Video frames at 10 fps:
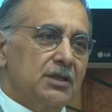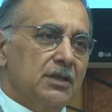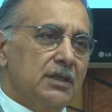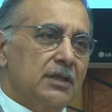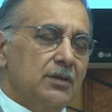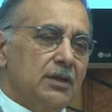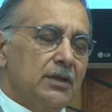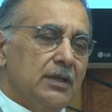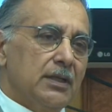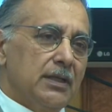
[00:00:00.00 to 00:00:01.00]

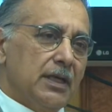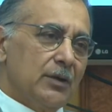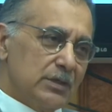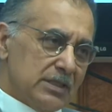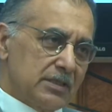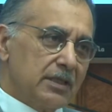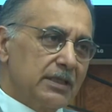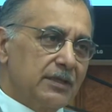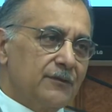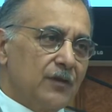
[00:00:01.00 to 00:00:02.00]
I was
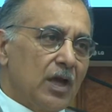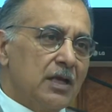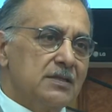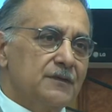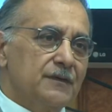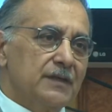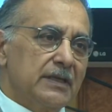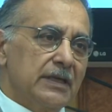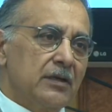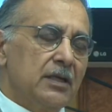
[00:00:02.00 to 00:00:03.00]
studying philosophy
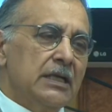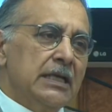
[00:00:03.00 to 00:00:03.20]
there.